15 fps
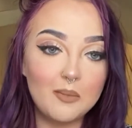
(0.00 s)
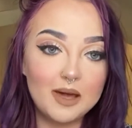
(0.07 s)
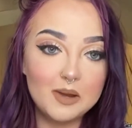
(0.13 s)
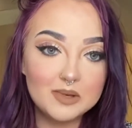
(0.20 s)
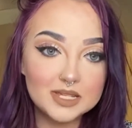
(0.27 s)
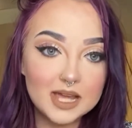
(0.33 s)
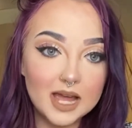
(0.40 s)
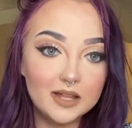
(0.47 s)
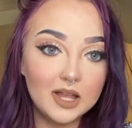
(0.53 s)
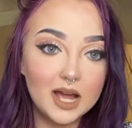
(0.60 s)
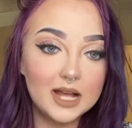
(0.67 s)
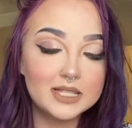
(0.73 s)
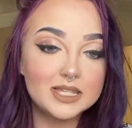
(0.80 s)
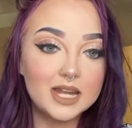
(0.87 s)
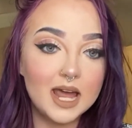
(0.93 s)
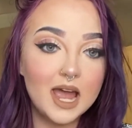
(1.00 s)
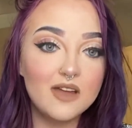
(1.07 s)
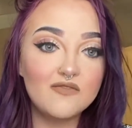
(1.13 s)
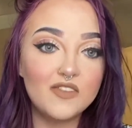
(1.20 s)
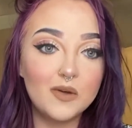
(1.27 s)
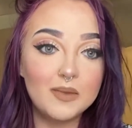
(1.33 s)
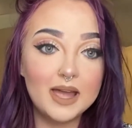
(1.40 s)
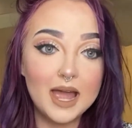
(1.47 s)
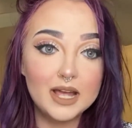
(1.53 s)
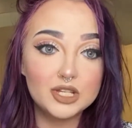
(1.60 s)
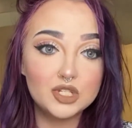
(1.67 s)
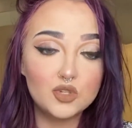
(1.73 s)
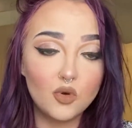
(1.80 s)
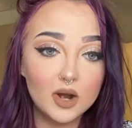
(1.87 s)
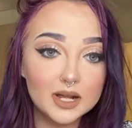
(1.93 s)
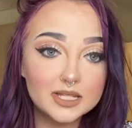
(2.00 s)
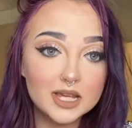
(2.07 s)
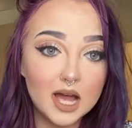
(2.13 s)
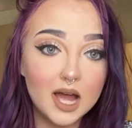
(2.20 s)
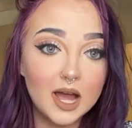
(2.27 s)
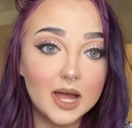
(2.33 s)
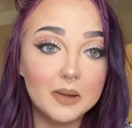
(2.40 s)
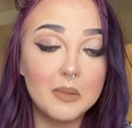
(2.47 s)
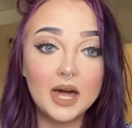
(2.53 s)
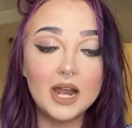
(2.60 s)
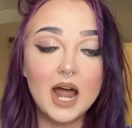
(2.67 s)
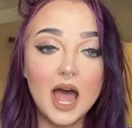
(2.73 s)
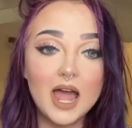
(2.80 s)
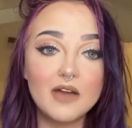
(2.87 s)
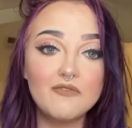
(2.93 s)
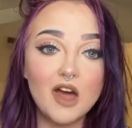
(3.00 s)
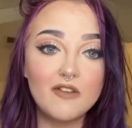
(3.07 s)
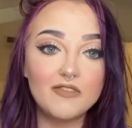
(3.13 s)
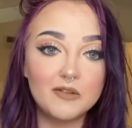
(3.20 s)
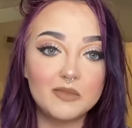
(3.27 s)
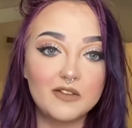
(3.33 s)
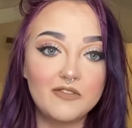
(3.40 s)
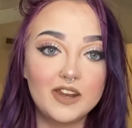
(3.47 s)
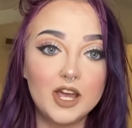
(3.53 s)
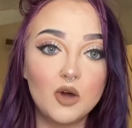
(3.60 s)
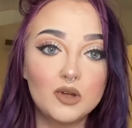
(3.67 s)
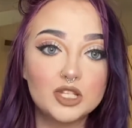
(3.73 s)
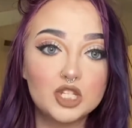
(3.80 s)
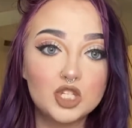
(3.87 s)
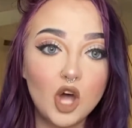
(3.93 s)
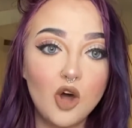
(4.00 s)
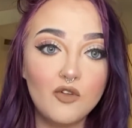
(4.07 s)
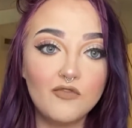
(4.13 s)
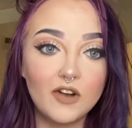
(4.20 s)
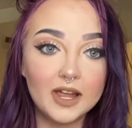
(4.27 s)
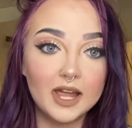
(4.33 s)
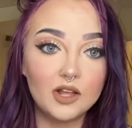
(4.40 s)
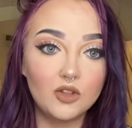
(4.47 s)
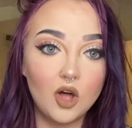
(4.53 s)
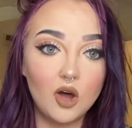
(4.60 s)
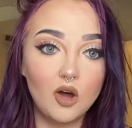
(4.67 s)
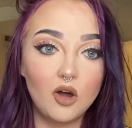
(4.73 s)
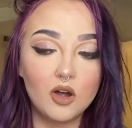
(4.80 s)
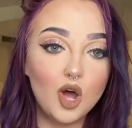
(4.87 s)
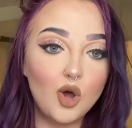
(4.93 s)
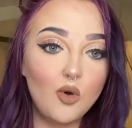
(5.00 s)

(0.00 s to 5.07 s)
My name is Kayla. Today I'm filming a story time, but I have not filmed a video in so freaking long.